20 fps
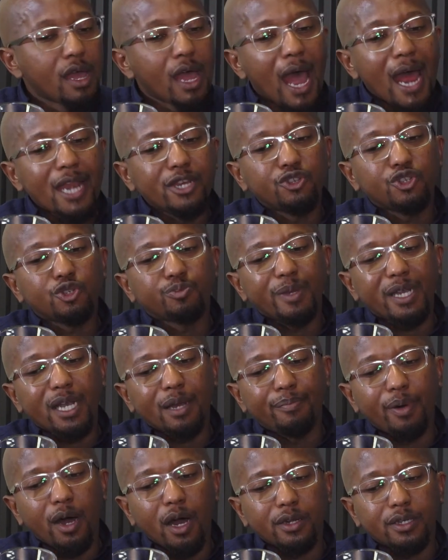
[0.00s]
and you speak
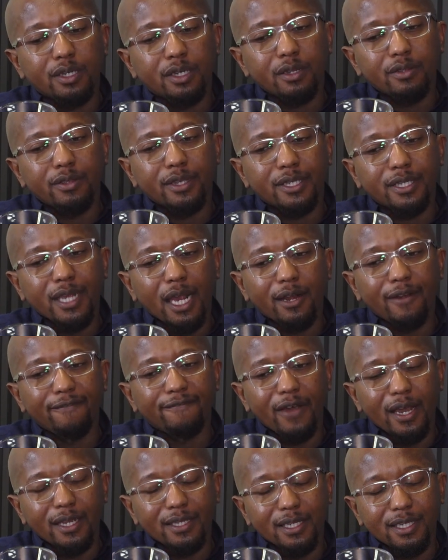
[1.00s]
about the
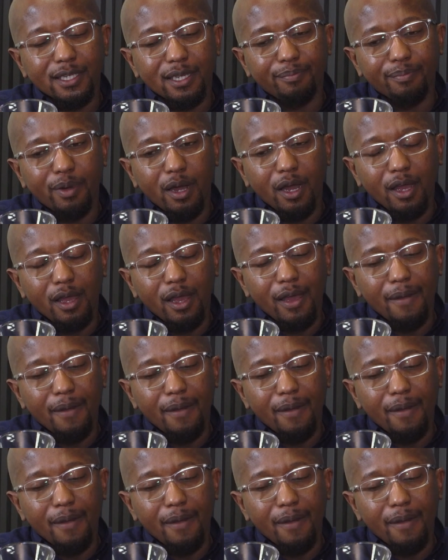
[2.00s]
sacrifices about